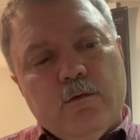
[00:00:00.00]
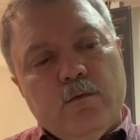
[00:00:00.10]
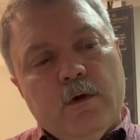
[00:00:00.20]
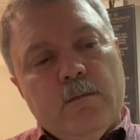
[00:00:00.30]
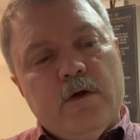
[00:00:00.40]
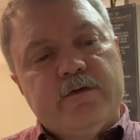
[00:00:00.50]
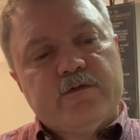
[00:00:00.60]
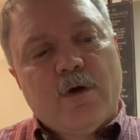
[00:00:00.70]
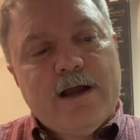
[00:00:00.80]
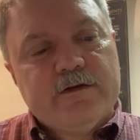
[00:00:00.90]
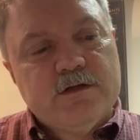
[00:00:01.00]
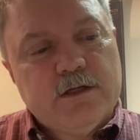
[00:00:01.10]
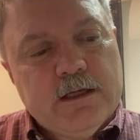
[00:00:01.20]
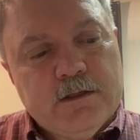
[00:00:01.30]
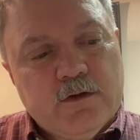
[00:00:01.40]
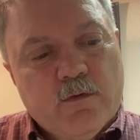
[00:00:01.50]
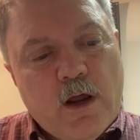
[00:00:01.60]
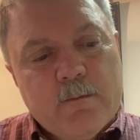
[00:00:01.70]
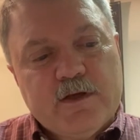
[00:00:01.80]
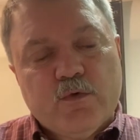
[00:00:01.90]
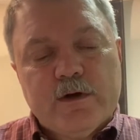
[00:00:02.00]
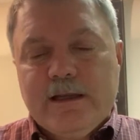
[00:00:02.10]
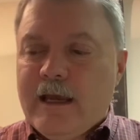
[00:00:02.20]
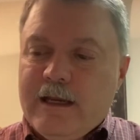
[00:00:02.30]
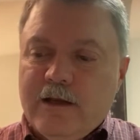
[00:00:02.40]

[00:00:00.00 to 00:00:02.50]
Moses writes in Deuteronomy 28.